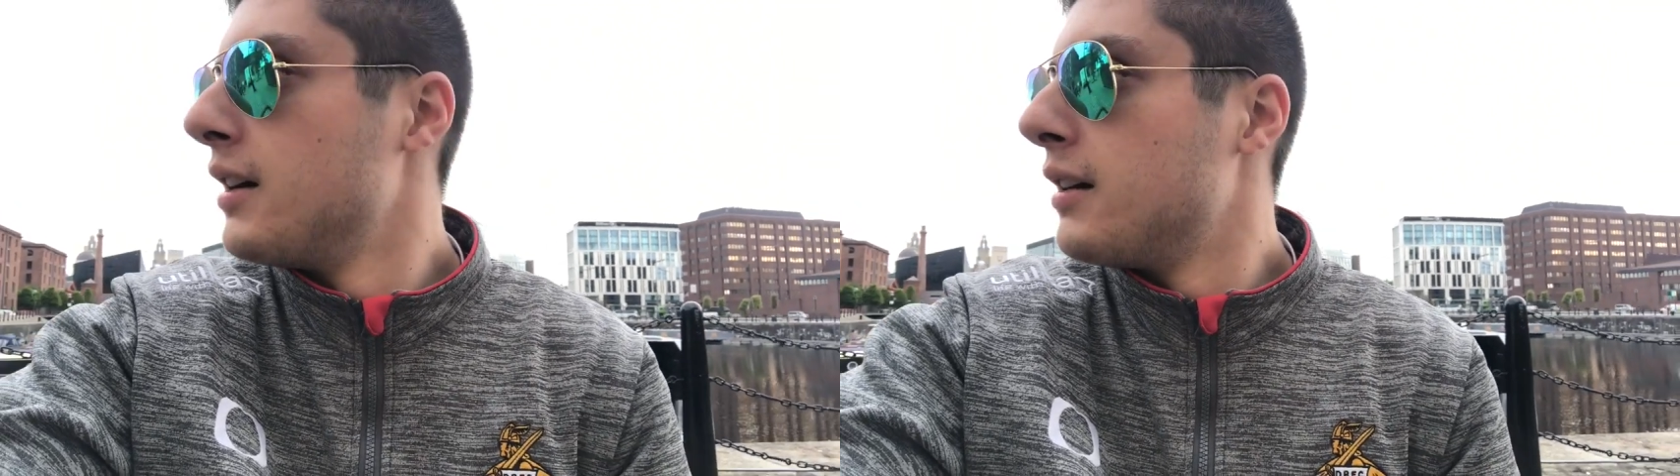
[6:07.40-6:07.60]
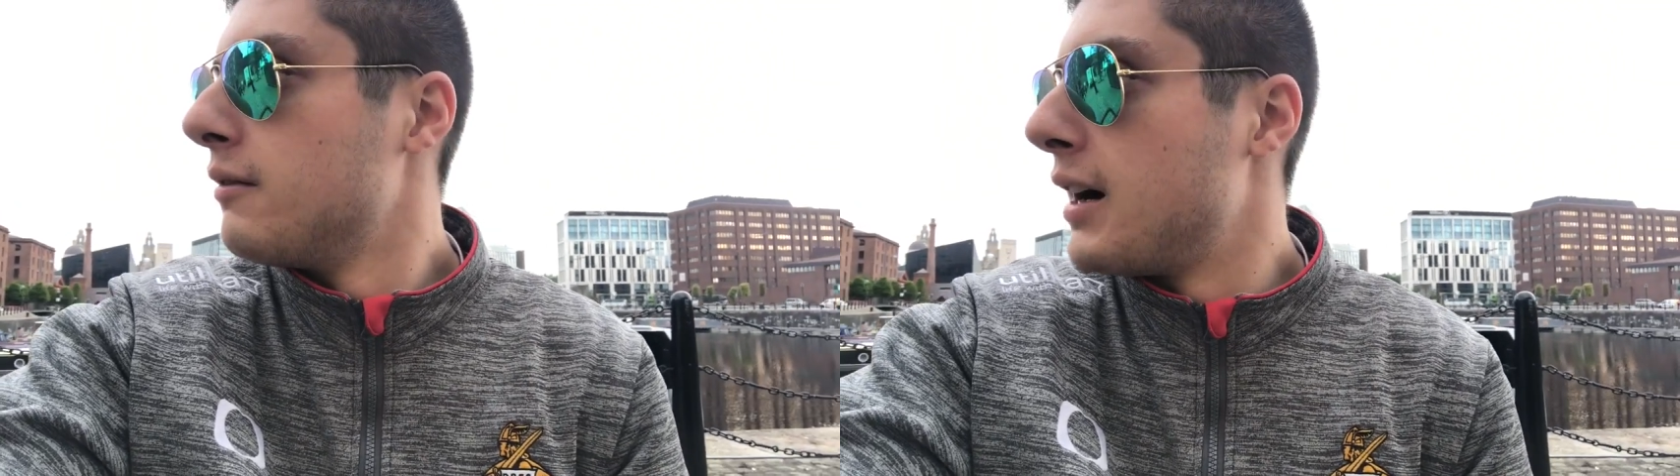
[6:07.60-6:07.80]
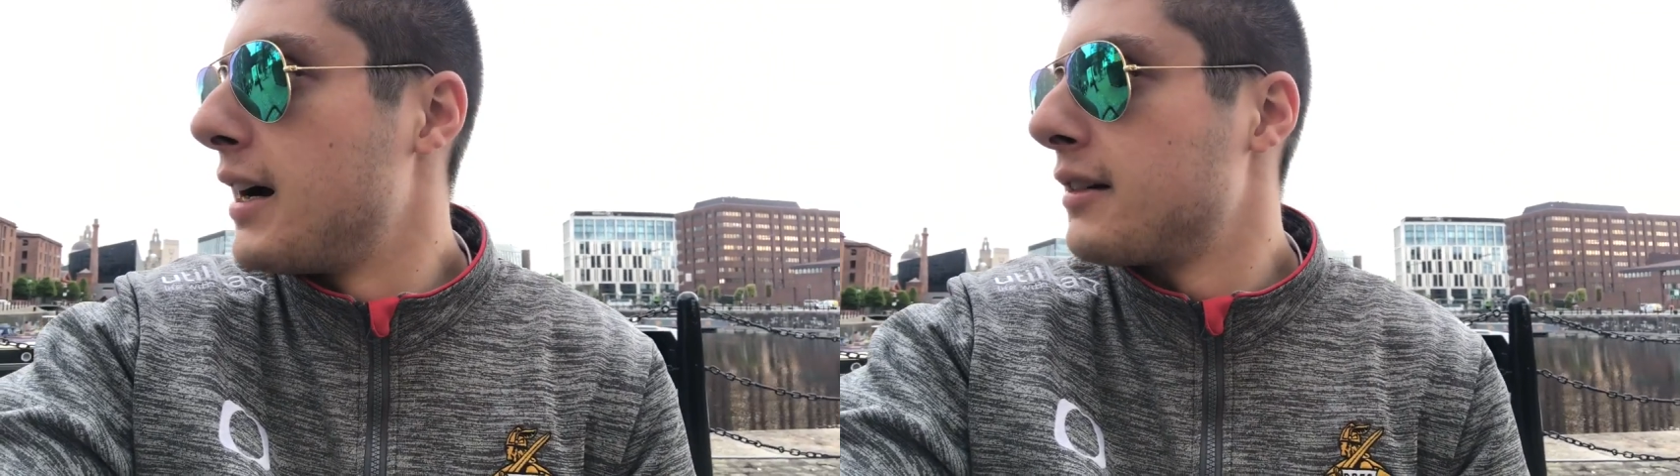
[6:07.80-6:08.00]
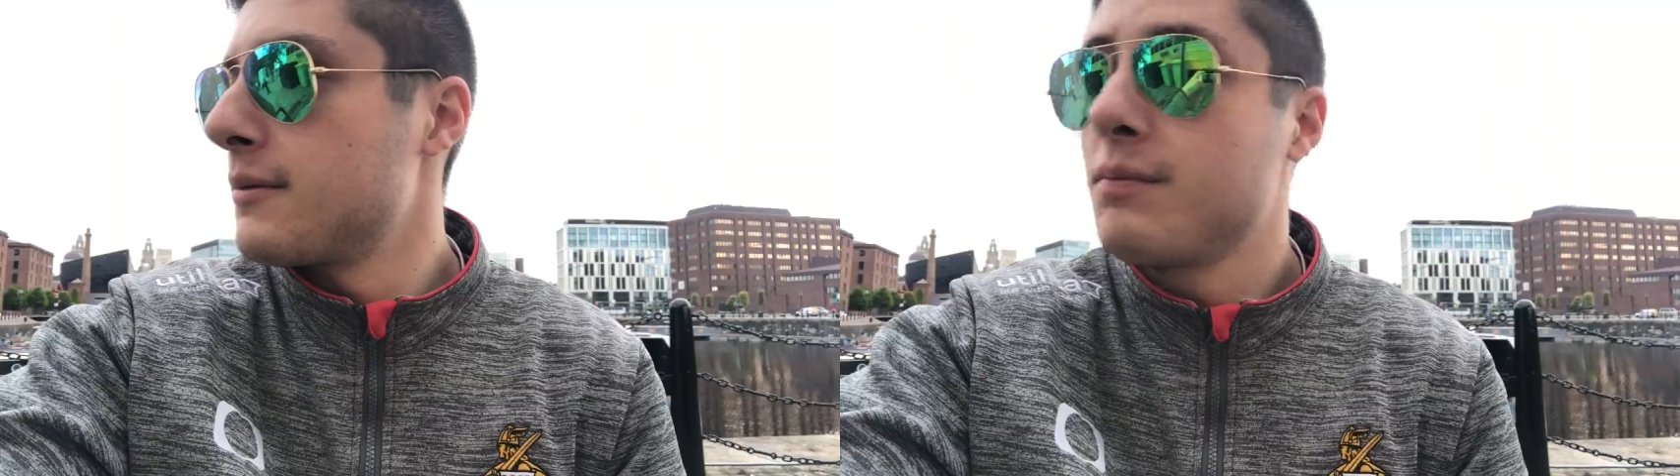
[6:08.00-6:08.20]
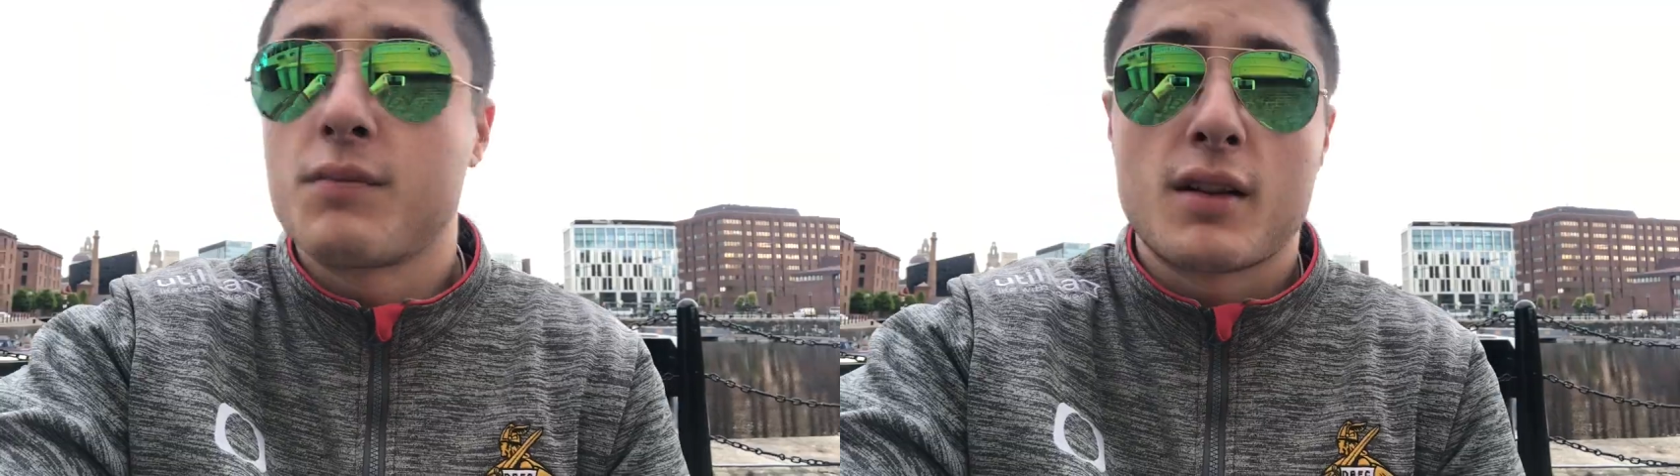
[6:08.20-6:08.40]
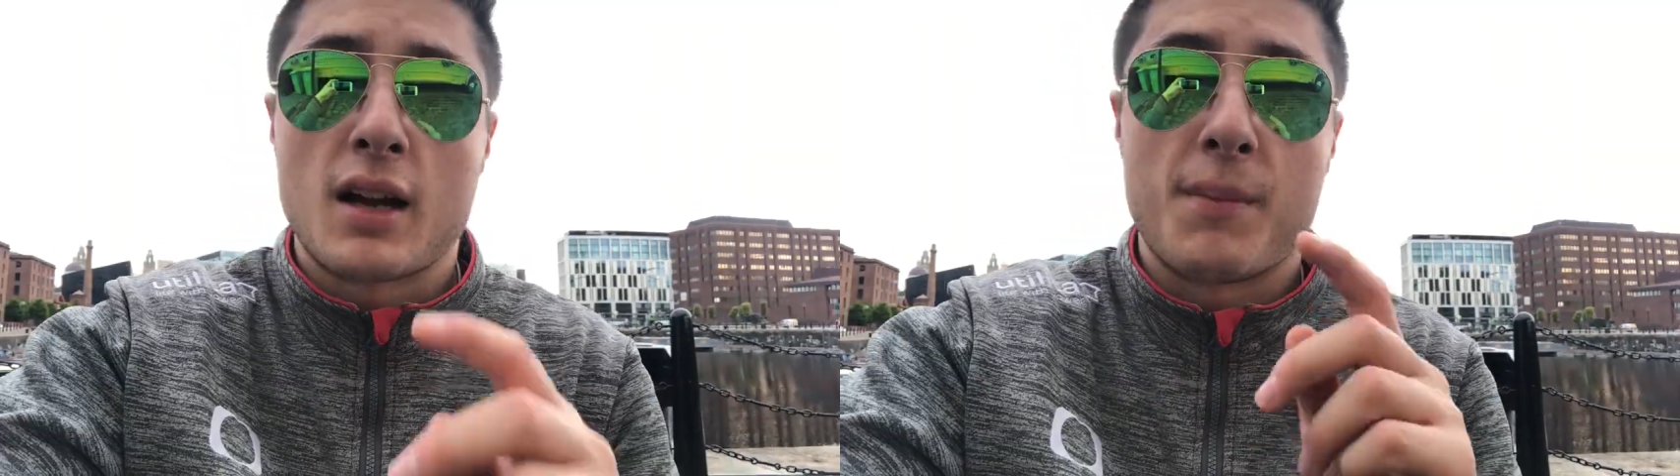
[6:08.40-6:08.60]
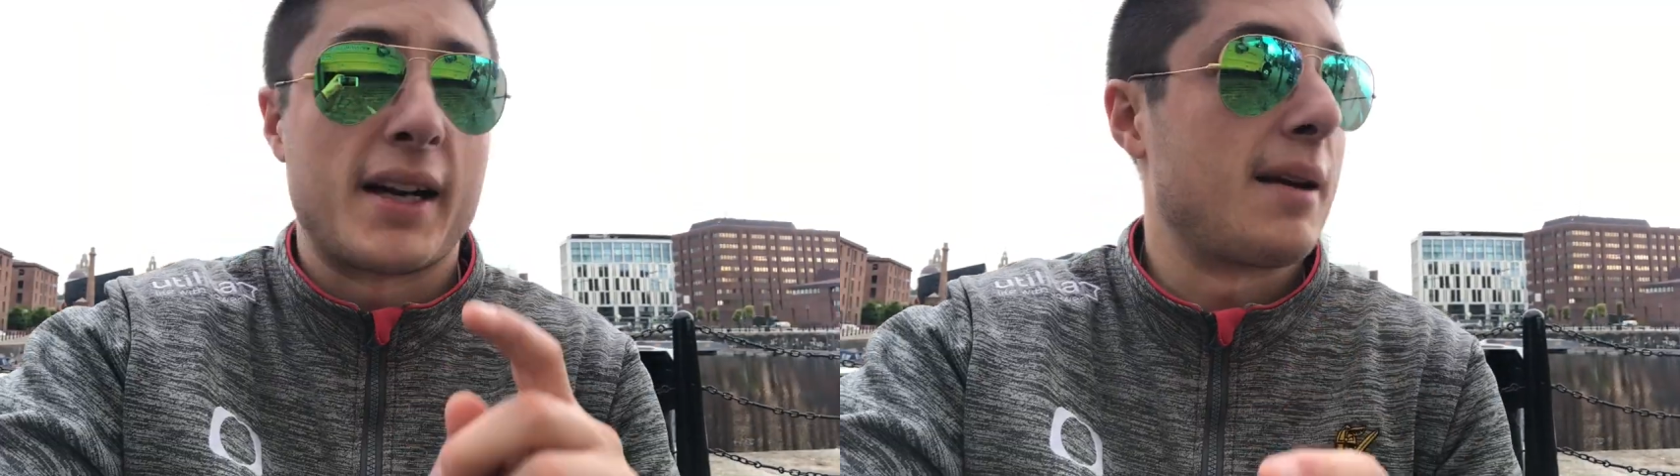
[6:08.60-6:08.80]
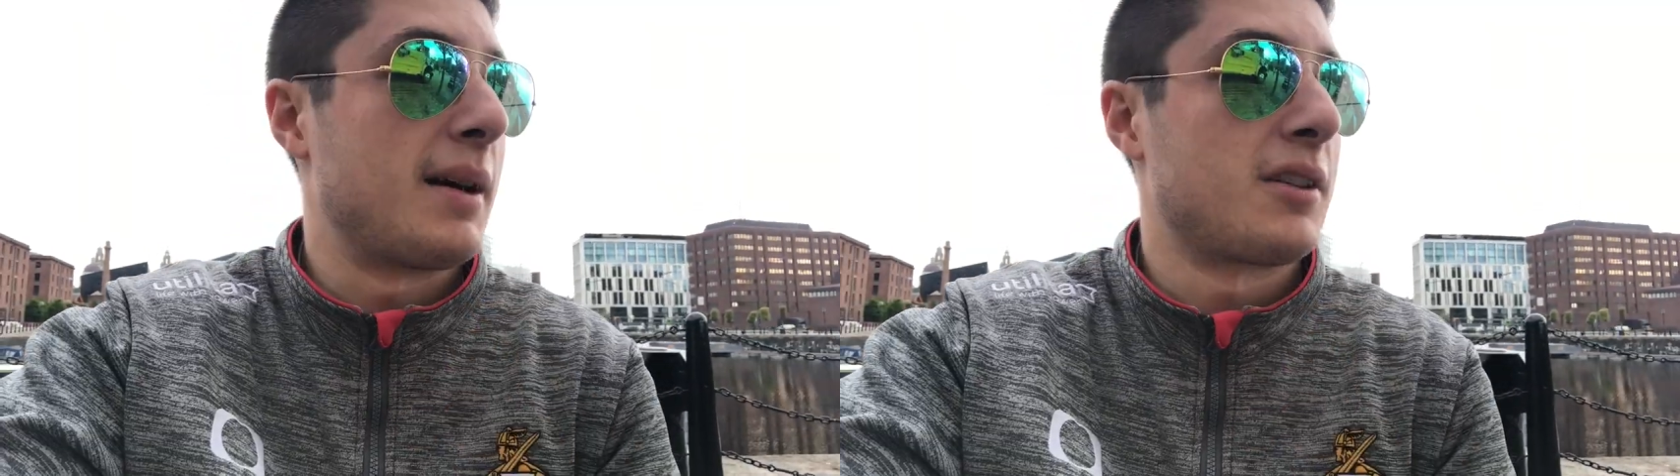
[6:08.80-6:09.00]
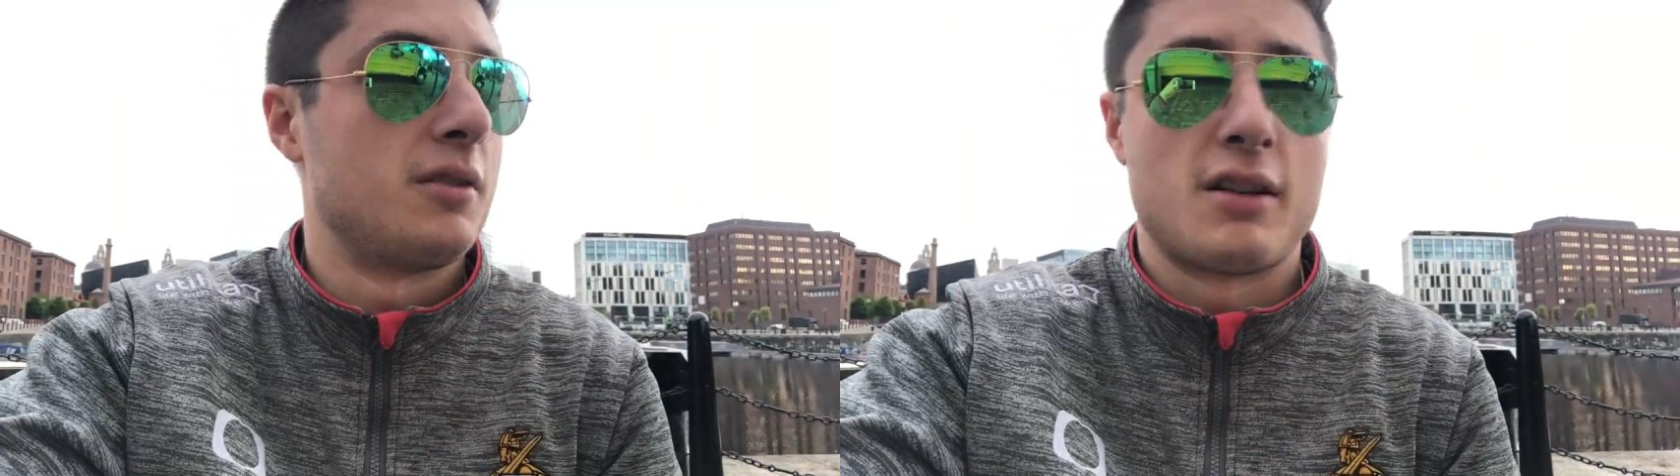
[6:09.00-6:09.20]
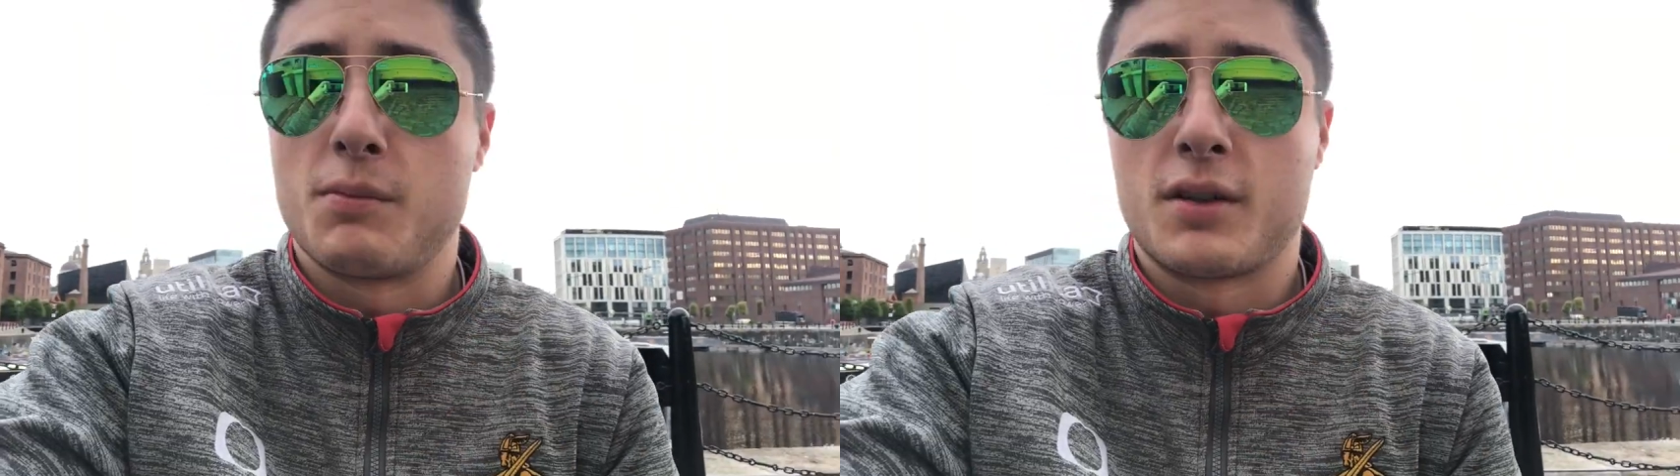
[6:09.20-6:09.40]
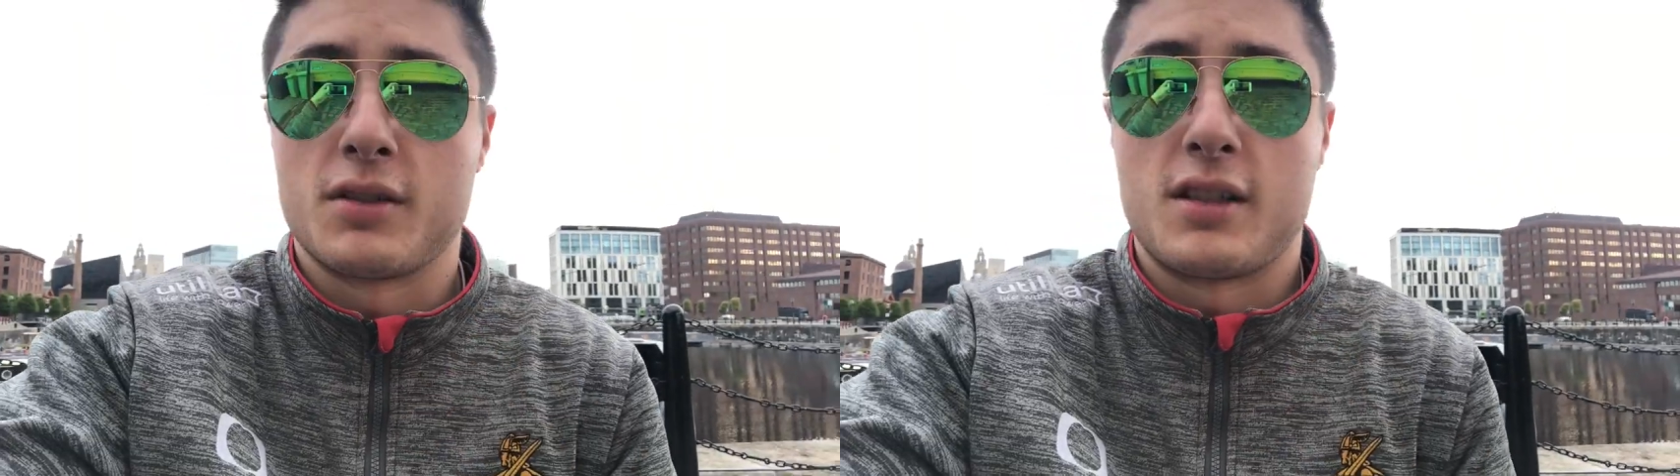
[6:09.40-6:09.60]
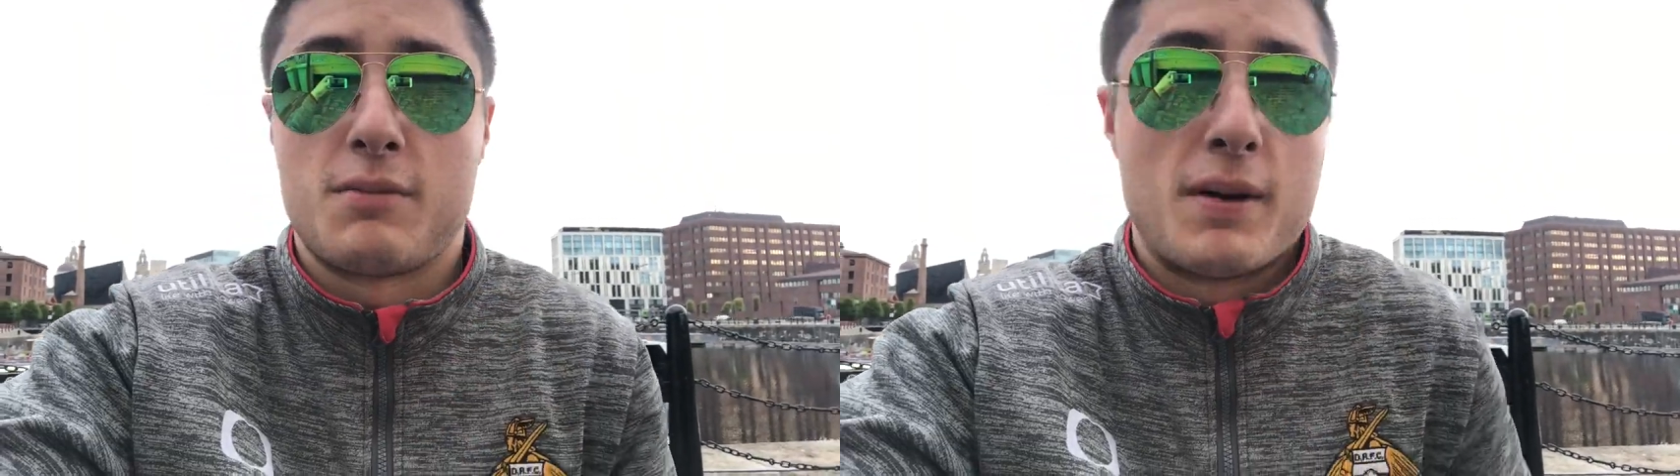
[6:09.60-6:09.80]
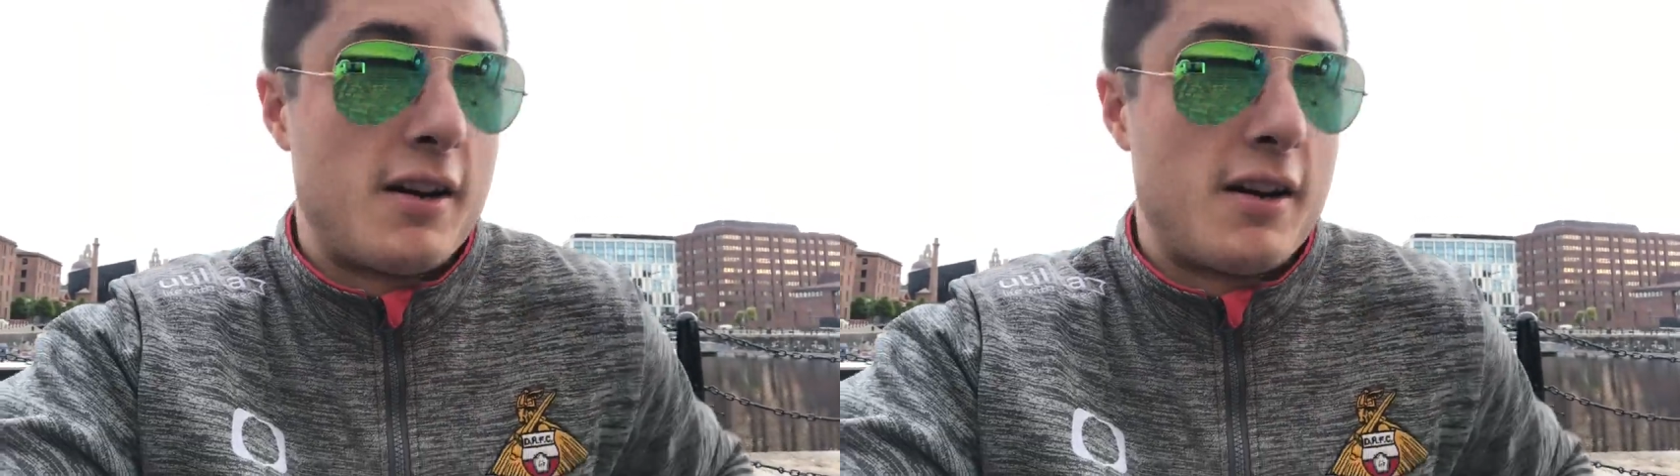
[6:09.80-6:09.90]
Right, I better get back on the road because it's